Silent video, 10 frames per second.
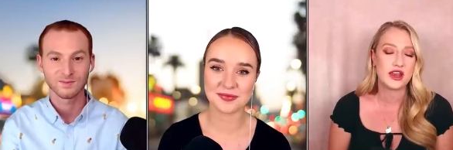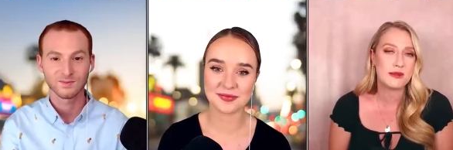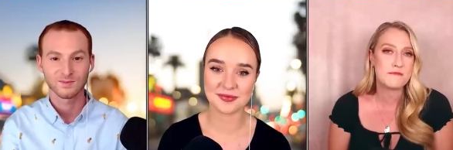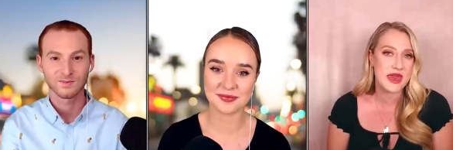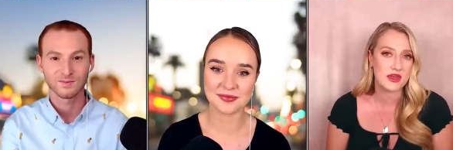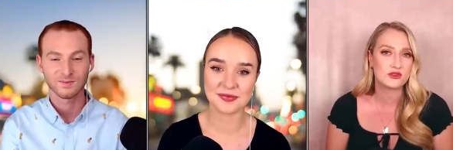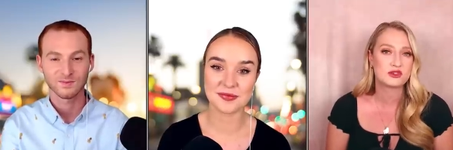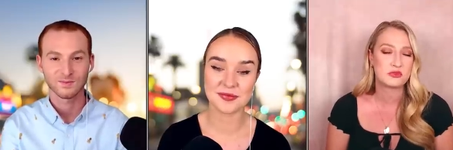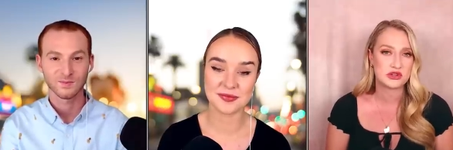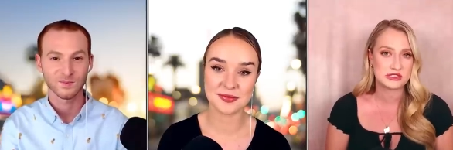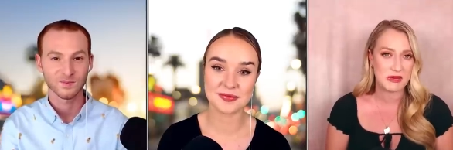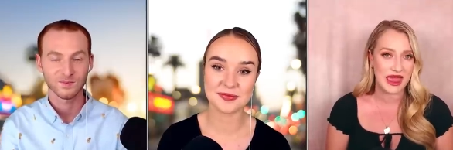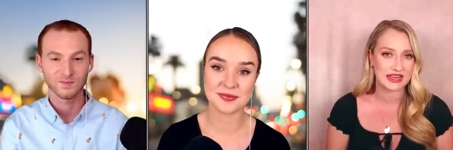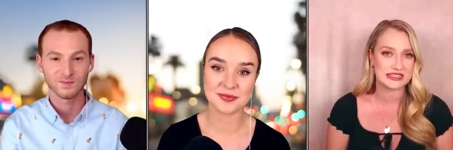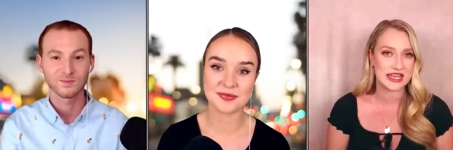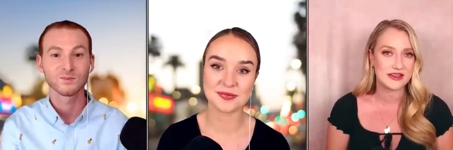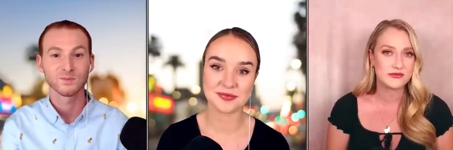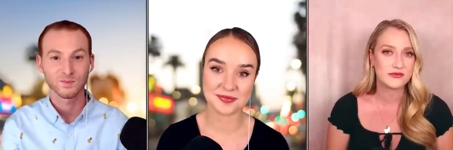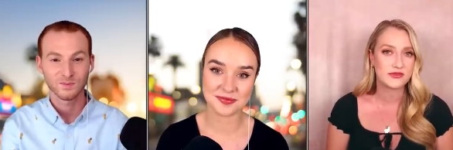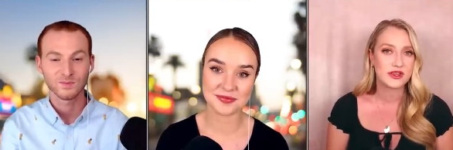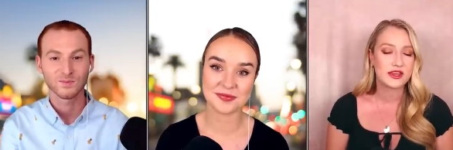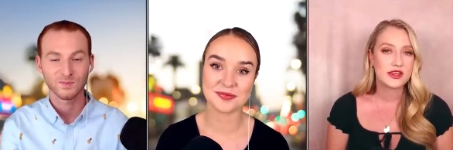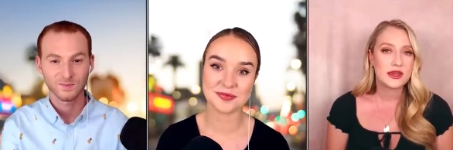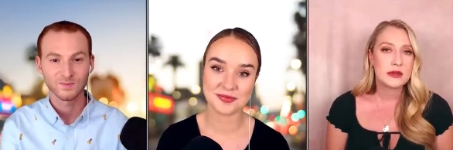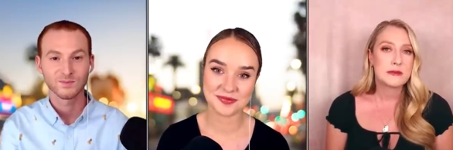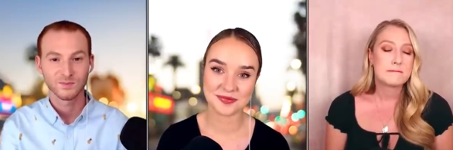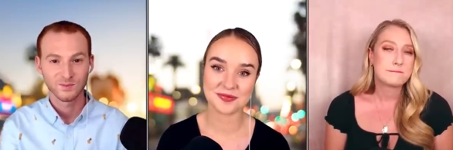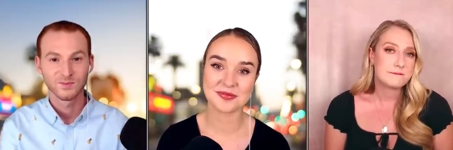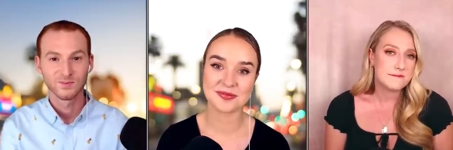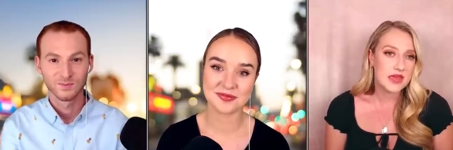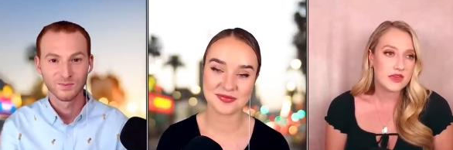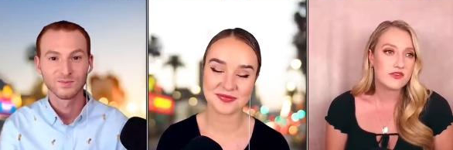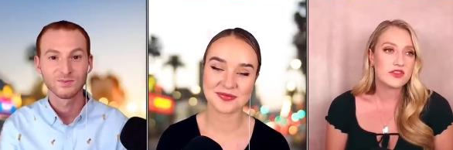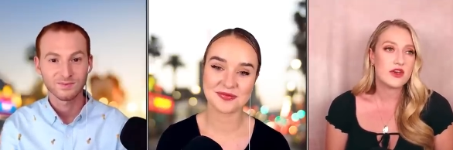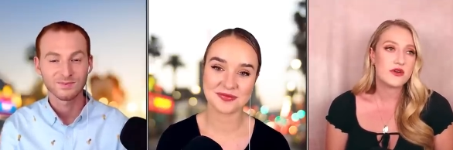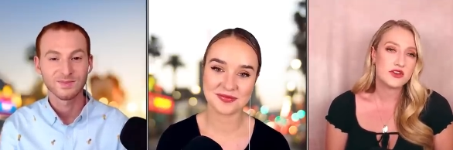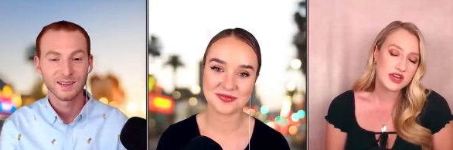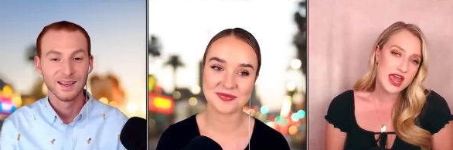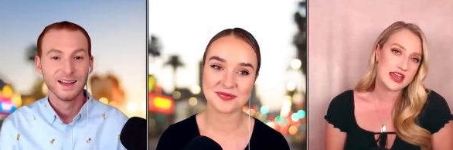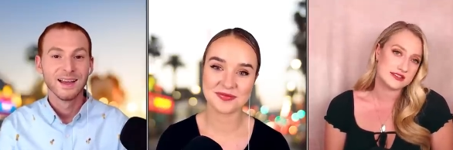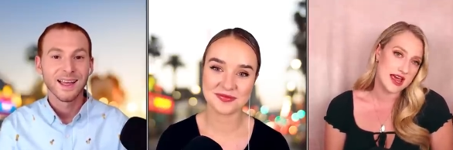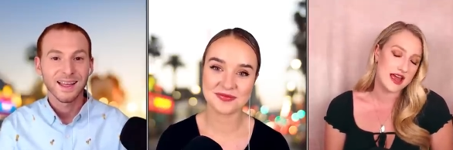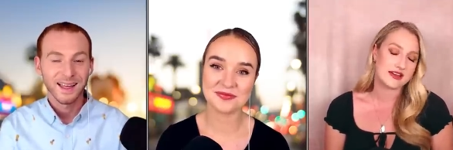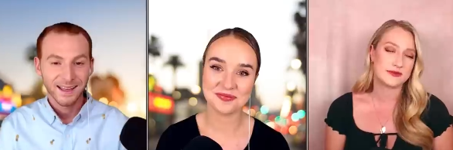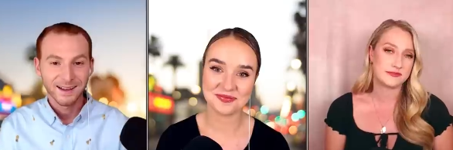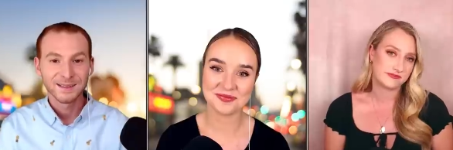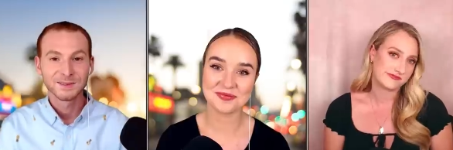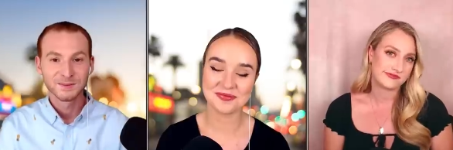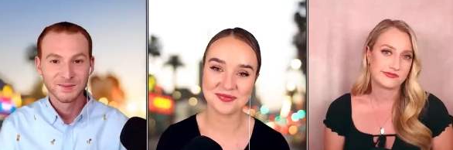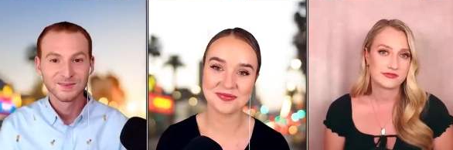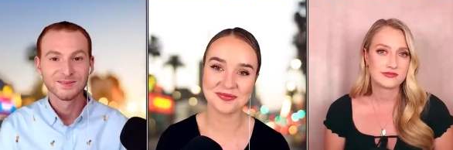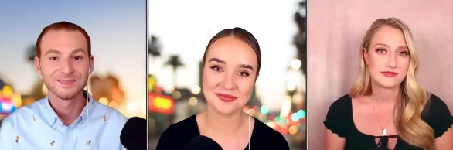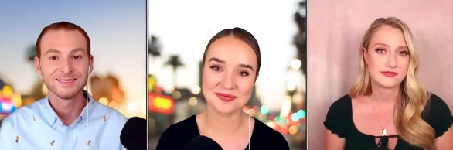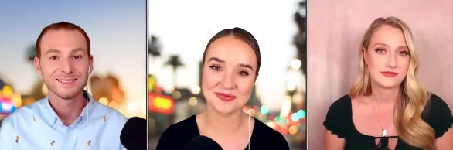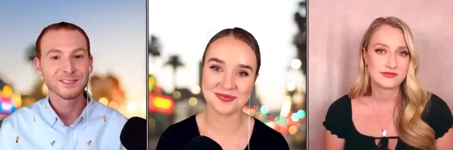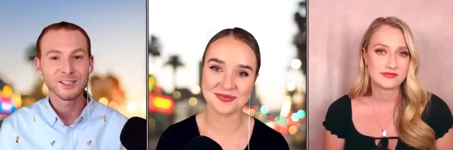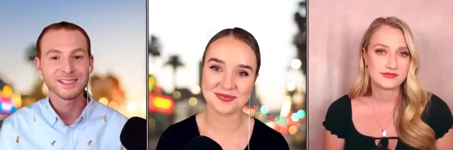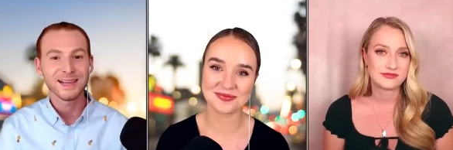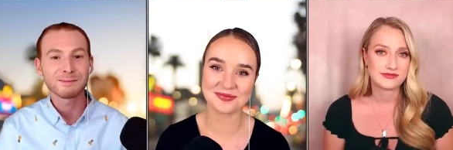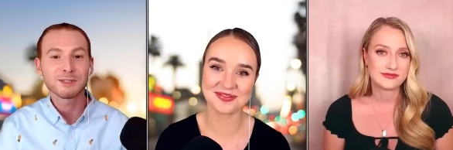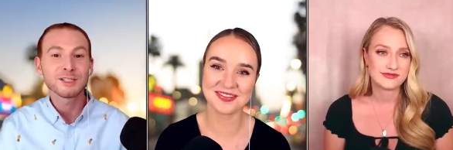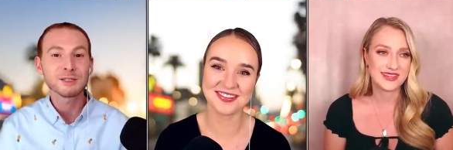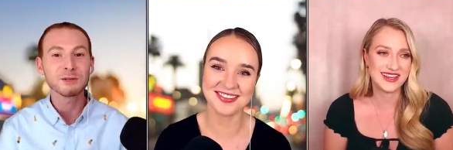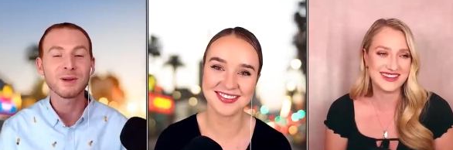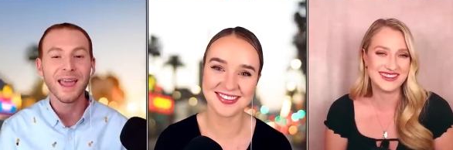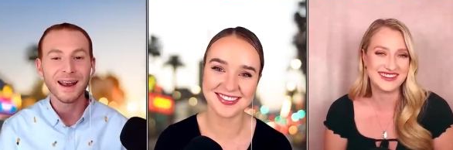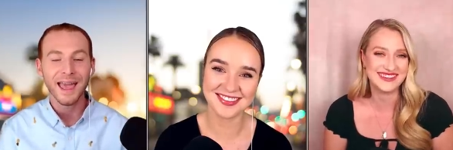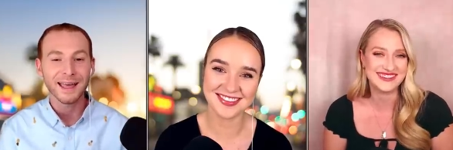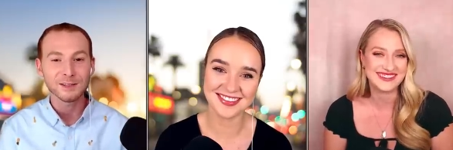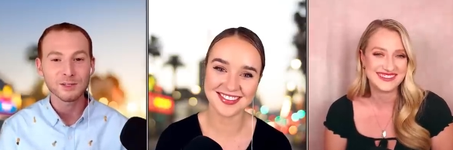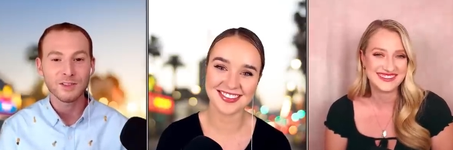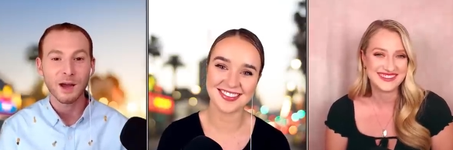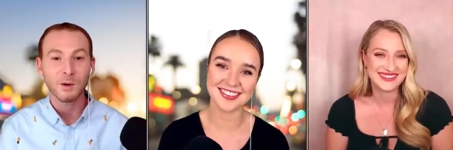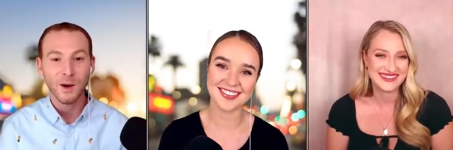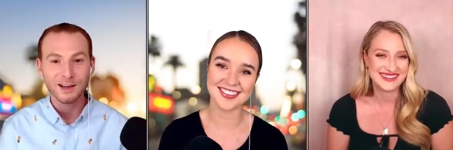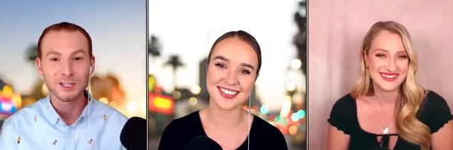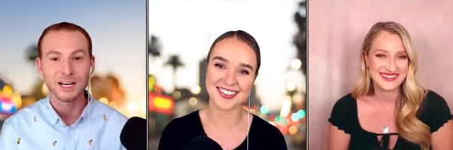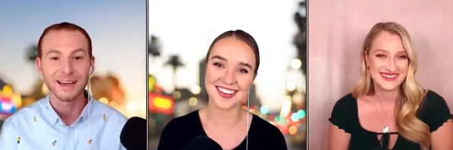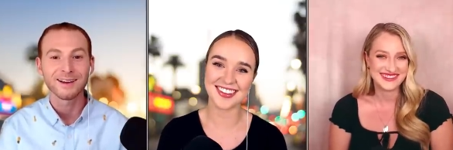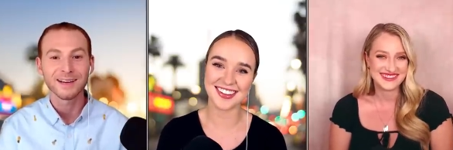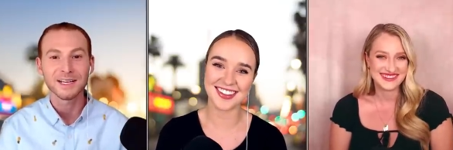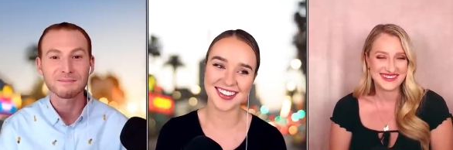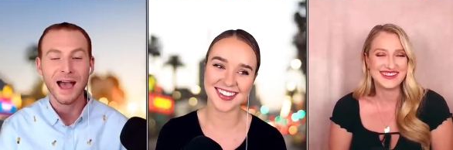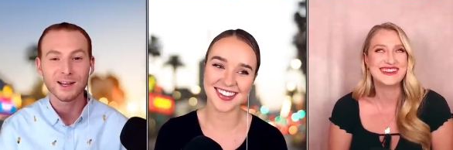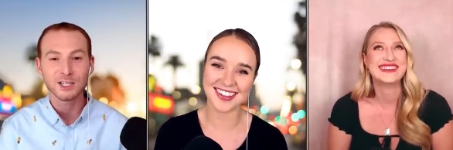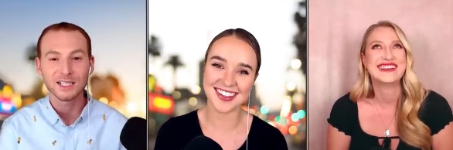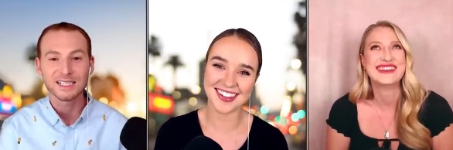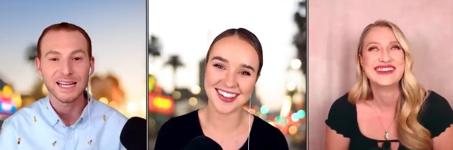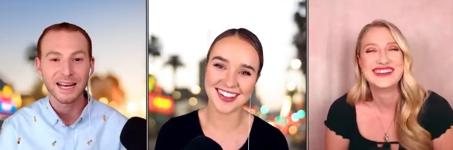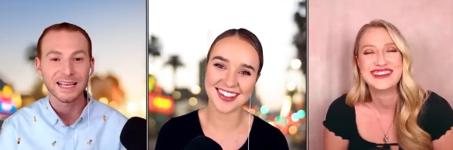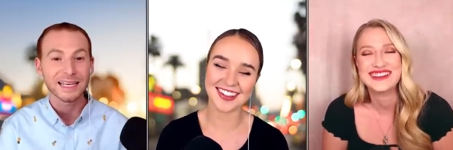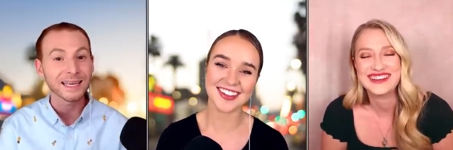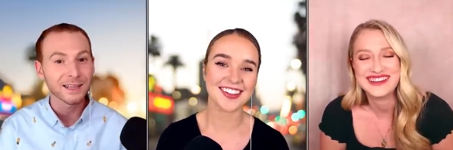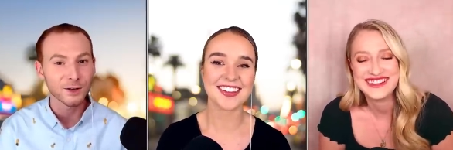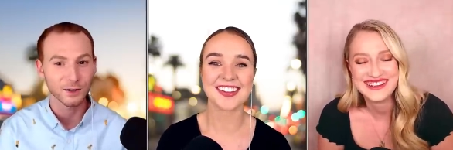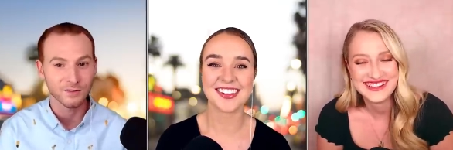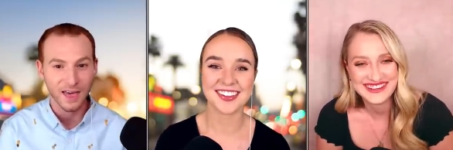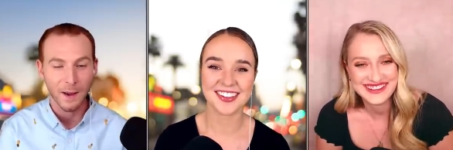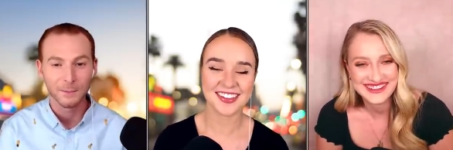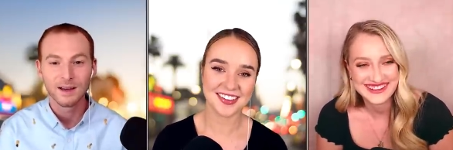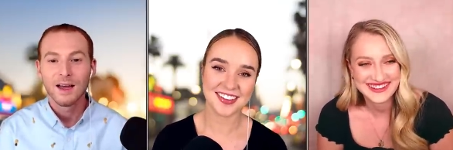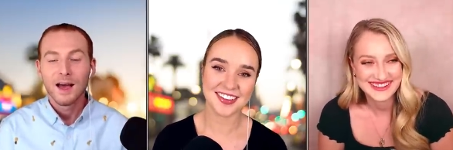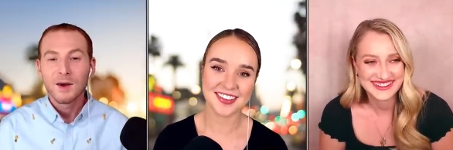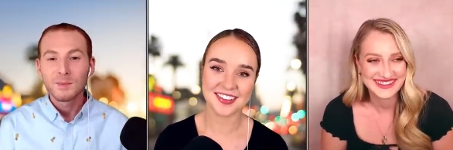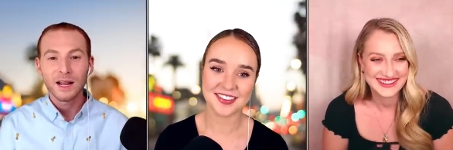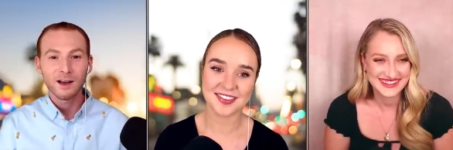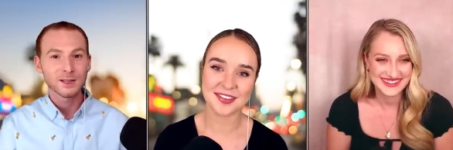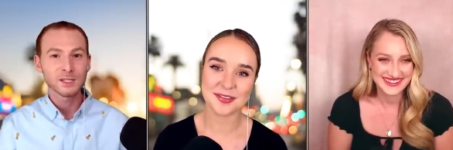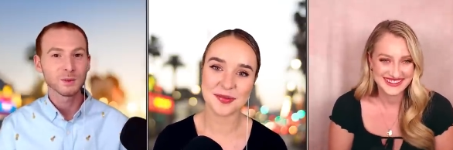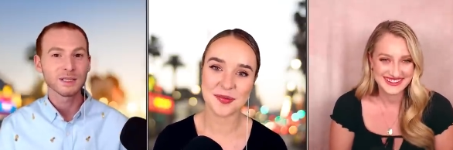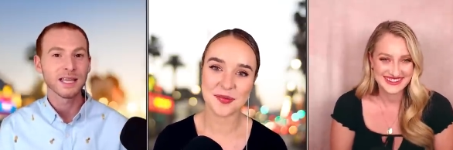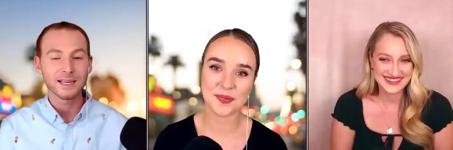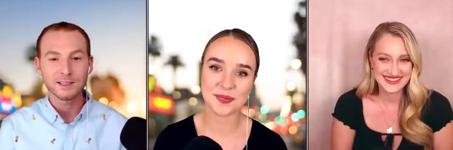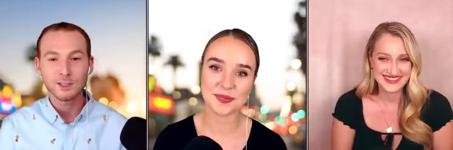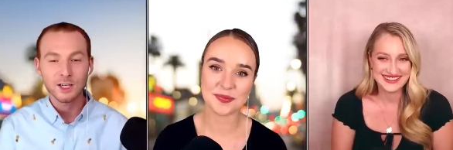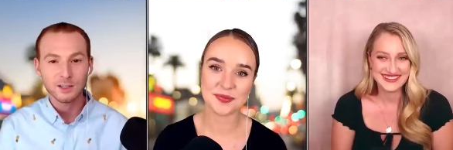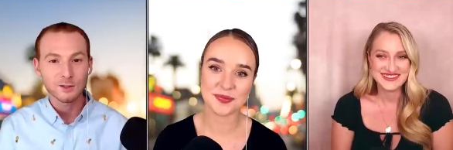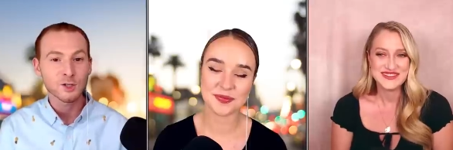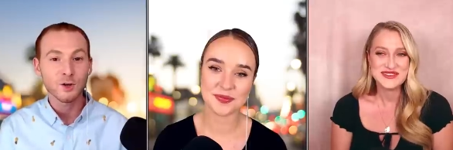Speaker 1: wanted a male's perspective, even though you're gay, Zach.
Speaker 2: I'm just too gay to answer that question. I couldn't imagine dating either of them. But I also would, like, turn